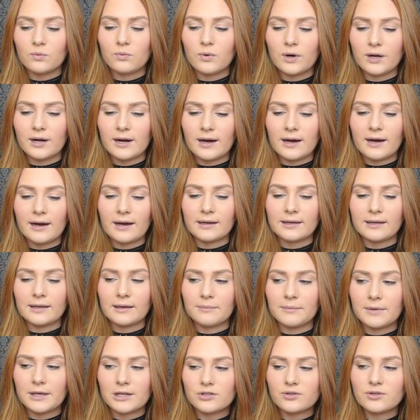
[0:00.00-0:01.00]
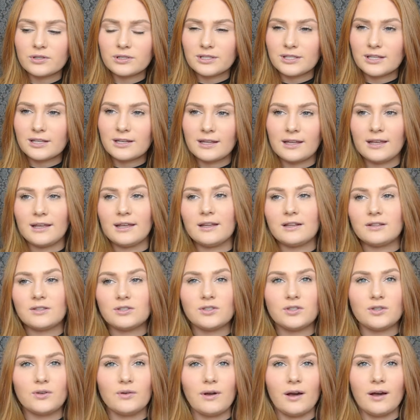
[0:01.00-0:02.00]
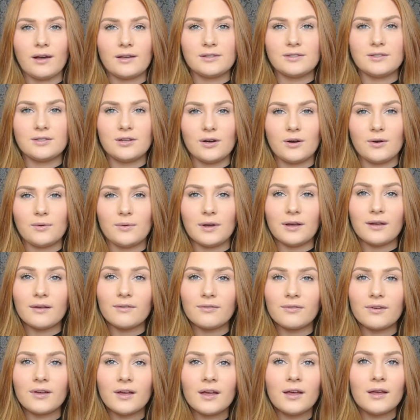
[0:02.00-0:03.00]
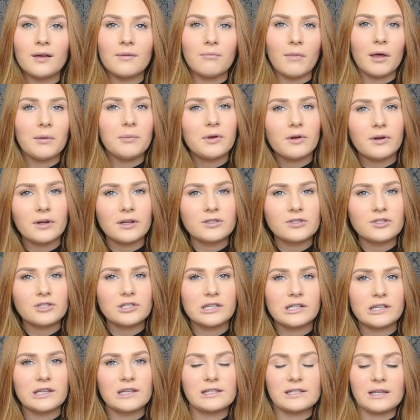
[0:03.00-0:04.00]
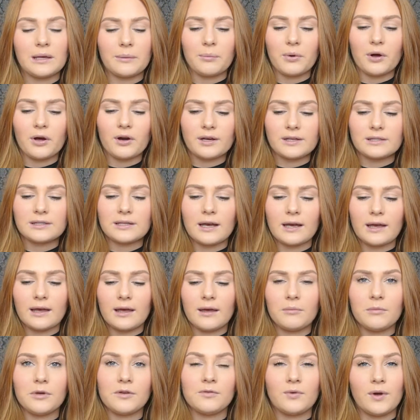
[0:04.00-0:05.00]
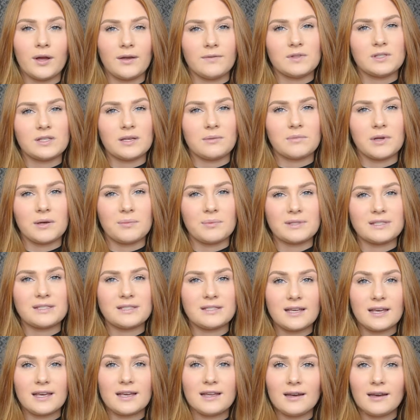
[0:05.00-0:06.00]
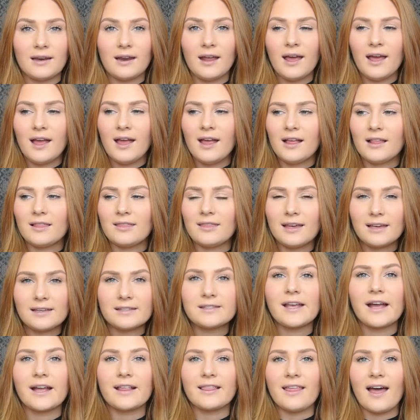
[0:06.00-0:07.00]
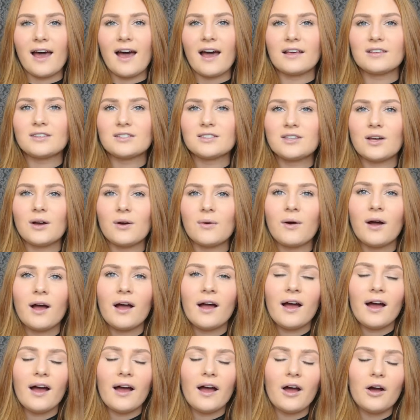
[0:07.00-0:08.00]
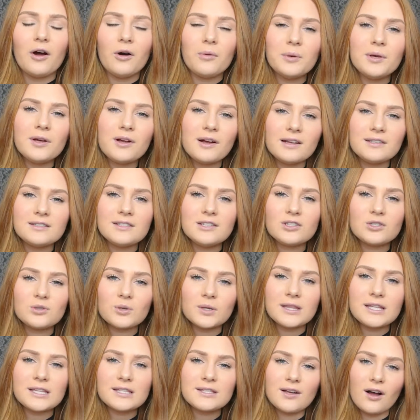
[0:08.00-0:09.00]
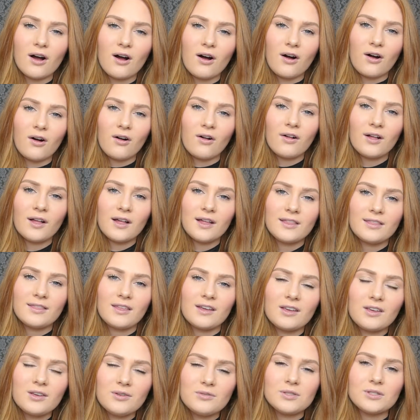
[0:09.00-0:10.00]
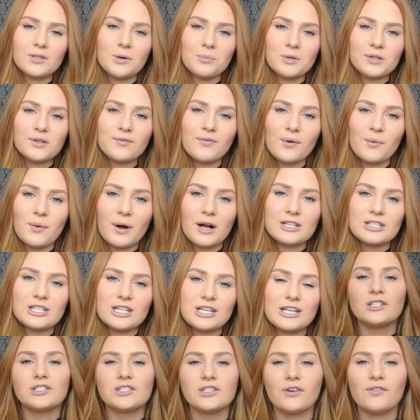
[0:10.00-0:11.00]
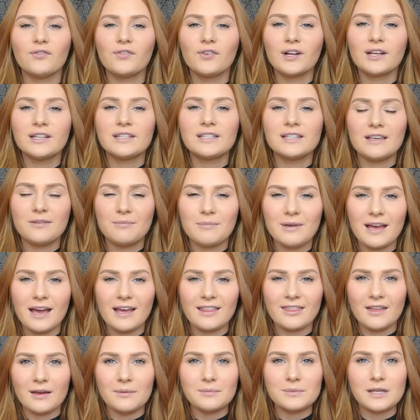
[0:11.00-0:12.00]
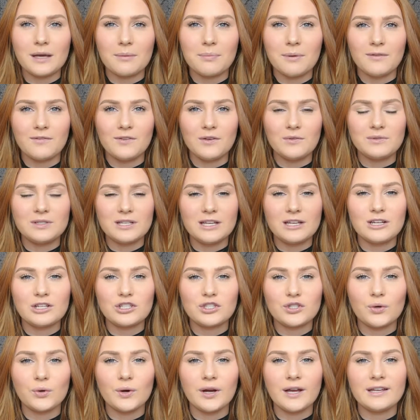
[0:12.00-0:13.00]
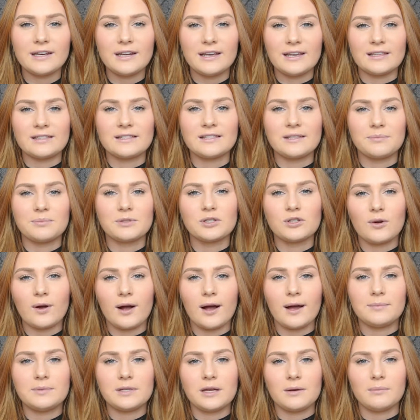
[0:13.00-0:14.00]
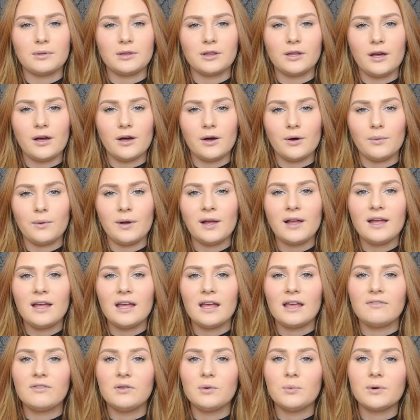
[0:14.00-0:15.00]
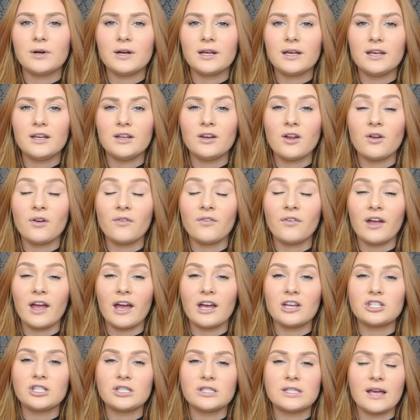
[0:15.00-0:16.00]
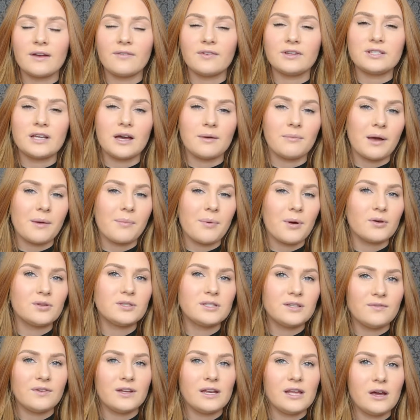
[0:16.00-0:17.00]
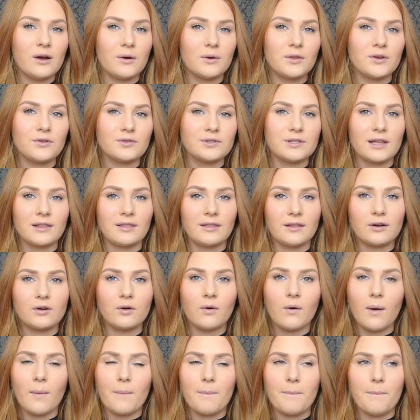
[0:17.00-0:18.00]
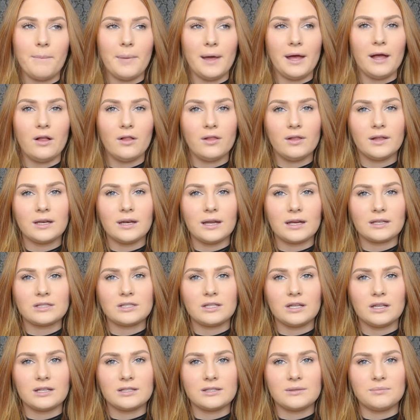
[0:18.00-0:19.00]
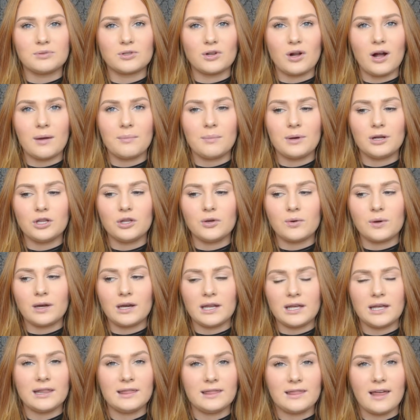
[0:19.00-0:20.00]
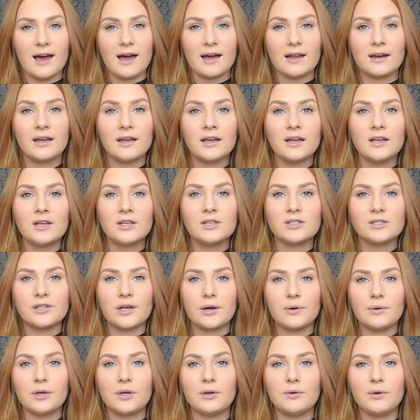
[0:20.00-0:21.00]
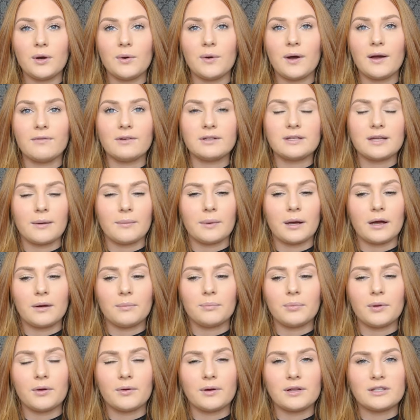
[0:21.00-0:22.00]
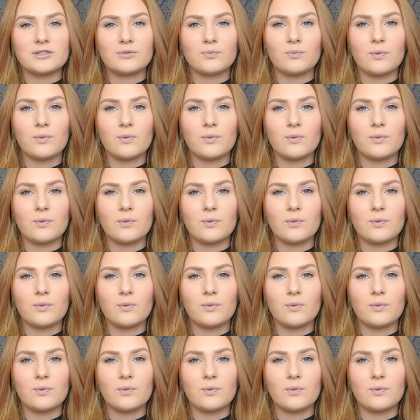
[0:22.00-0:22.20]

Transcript: what I am interested in, so you guys know if maybe you're interested in the same products I am, if we have the same type of skin, things like that. So I hope you guys enjoyed this haul. Thank you so much for watching. Don't forget to give me a thumbs up if you did enjoy it, and subscribe down below. If you want to get notifications every time I post a video, there's a little bell next to the subscribe button. You can hit that so you know every time I upload as